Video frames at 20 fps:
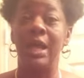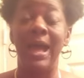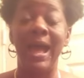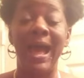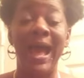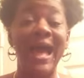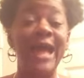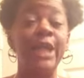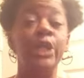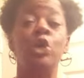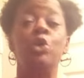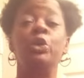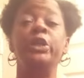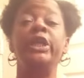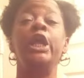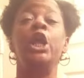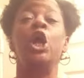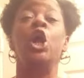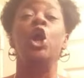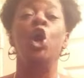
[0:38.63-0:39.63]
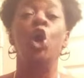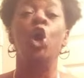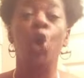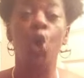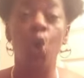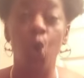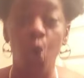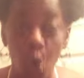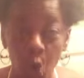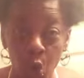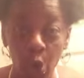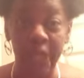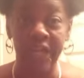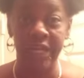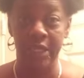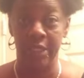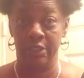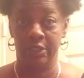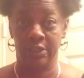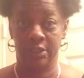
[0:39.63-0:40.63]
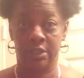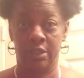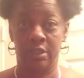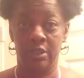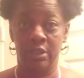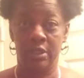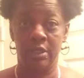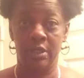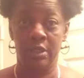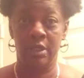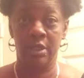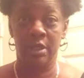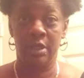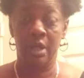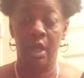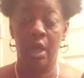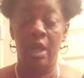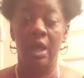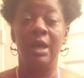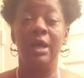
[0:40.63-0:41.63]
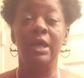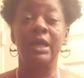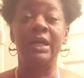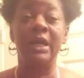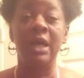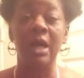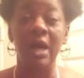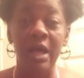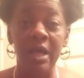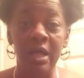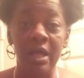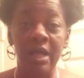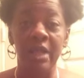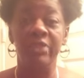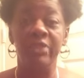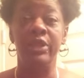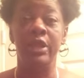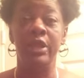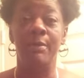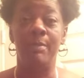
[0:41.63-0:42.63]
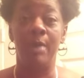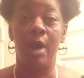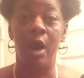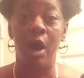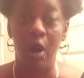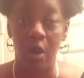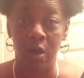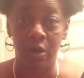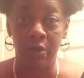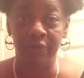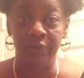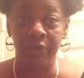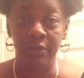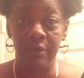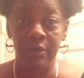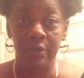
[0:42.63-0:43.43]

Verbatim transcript: I don't care who it is. Cut them off.